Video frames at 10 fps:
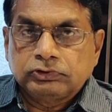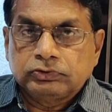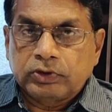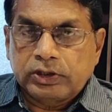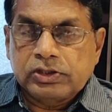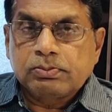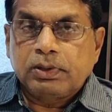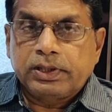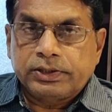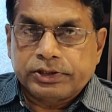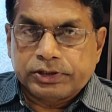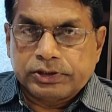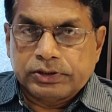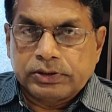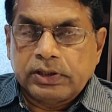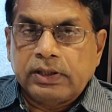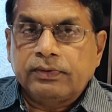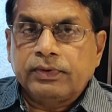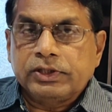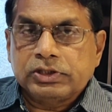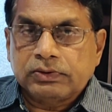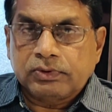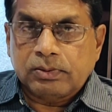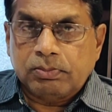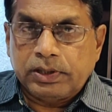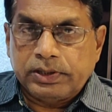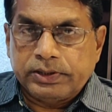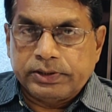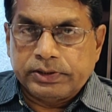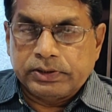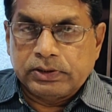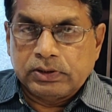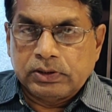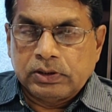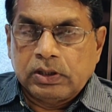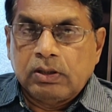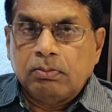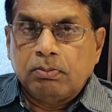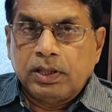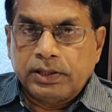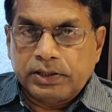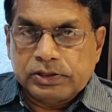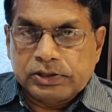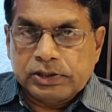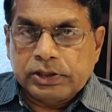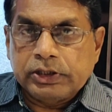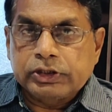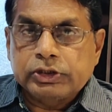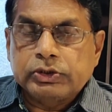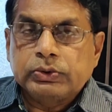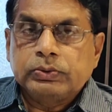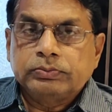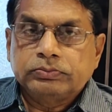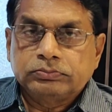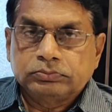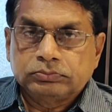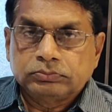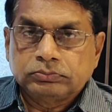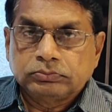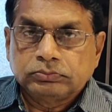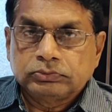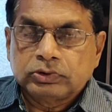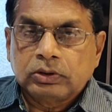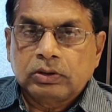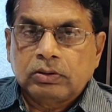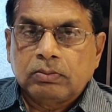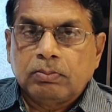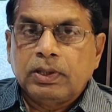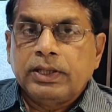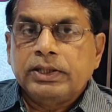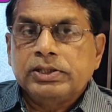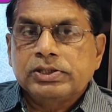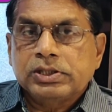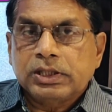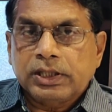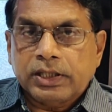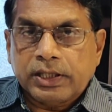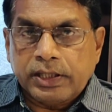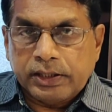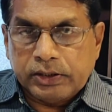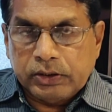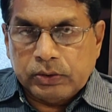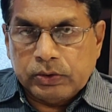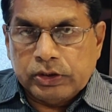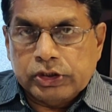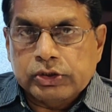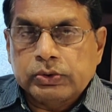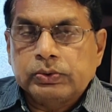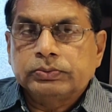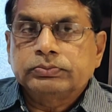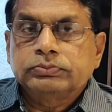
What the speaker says: What is blood? The definition of the blood. Blood is a tissue. Blood is a connective tissue.